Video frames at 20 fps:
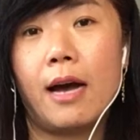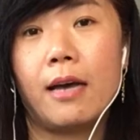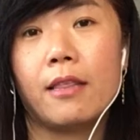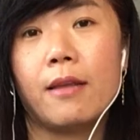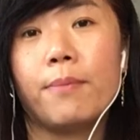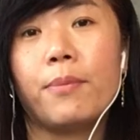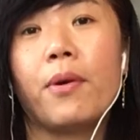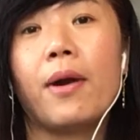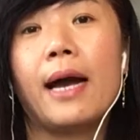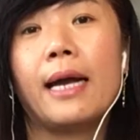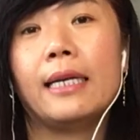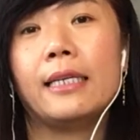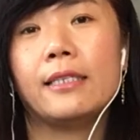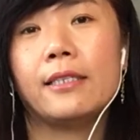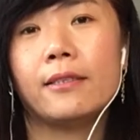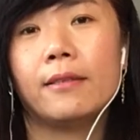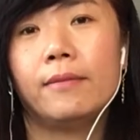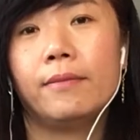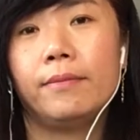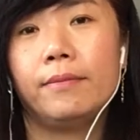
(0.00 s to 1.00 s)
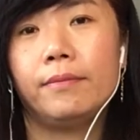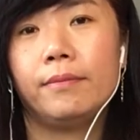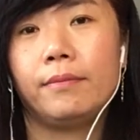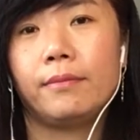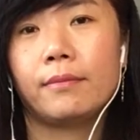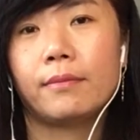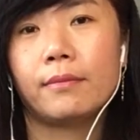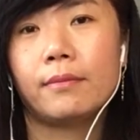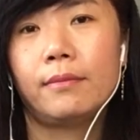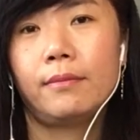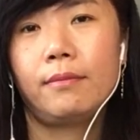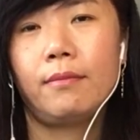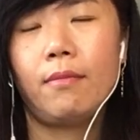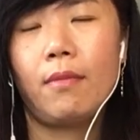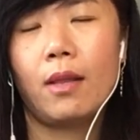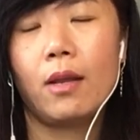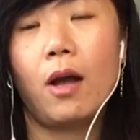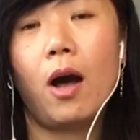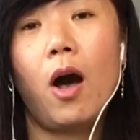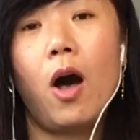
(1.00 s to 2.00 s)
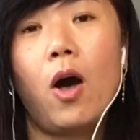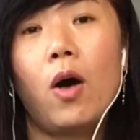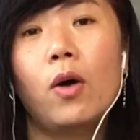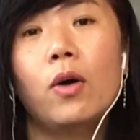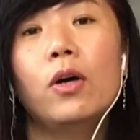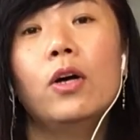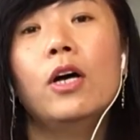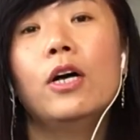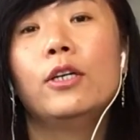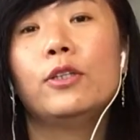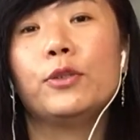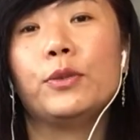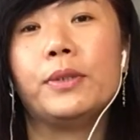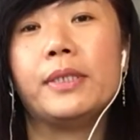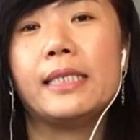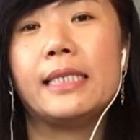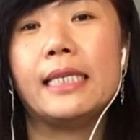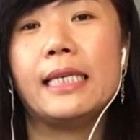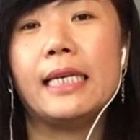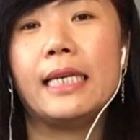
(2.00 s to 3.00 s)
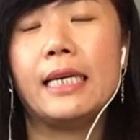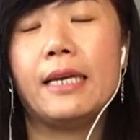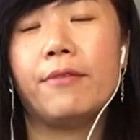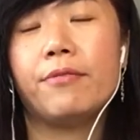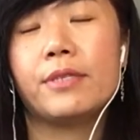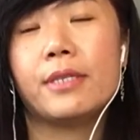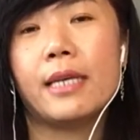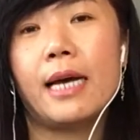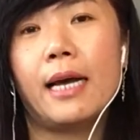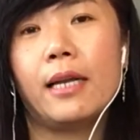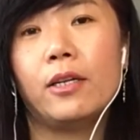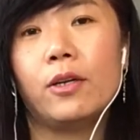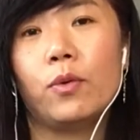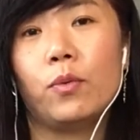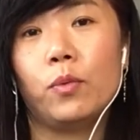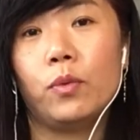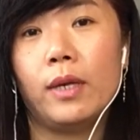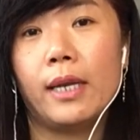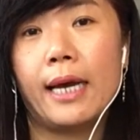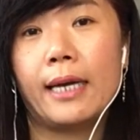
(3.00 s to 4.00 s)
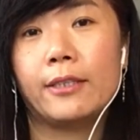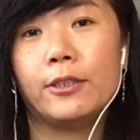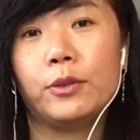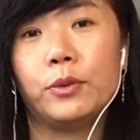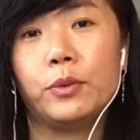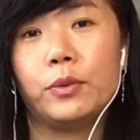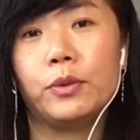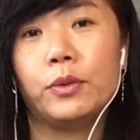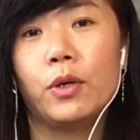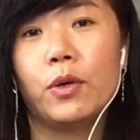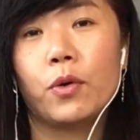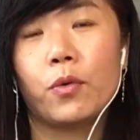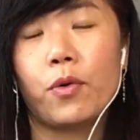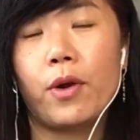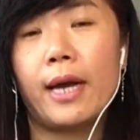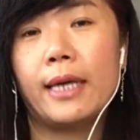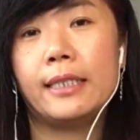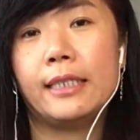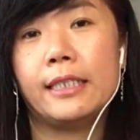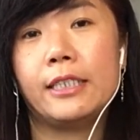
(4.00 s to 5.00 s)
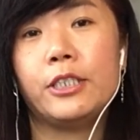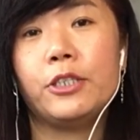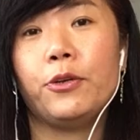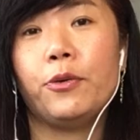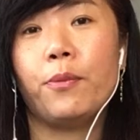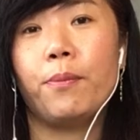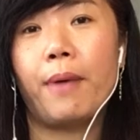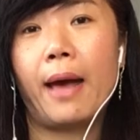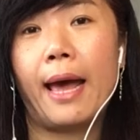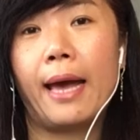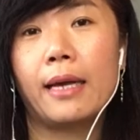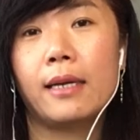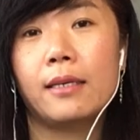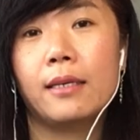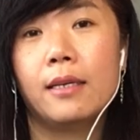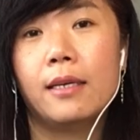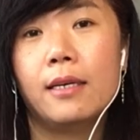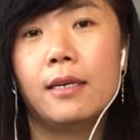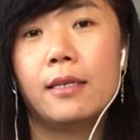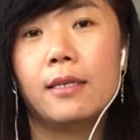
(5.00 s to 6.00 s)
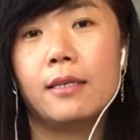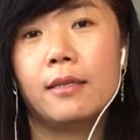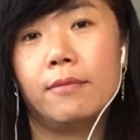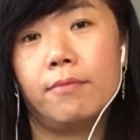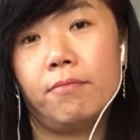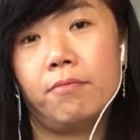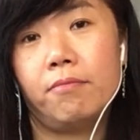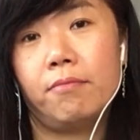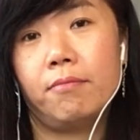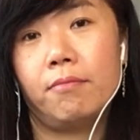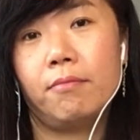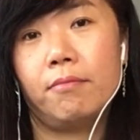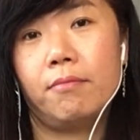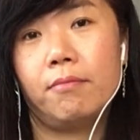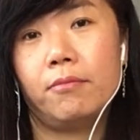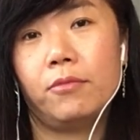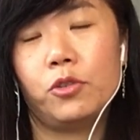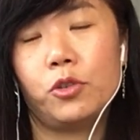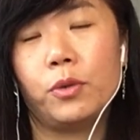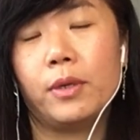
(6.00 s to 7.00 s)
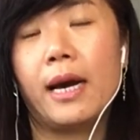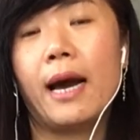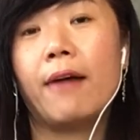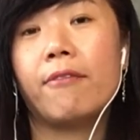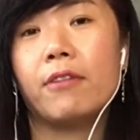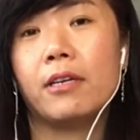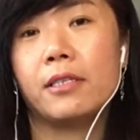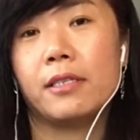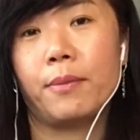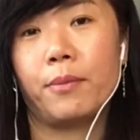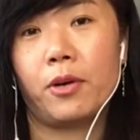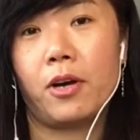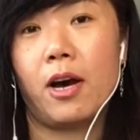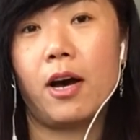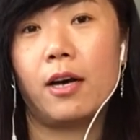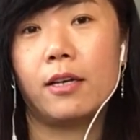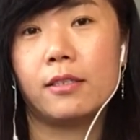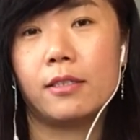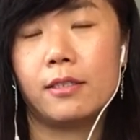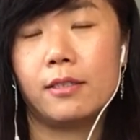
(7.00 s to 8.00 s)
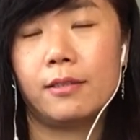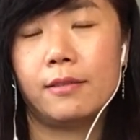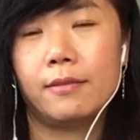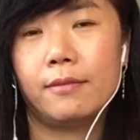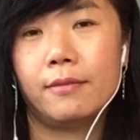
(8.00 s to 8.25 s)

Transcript: on the price, or to see if seller would like to credit you back to cover some cost,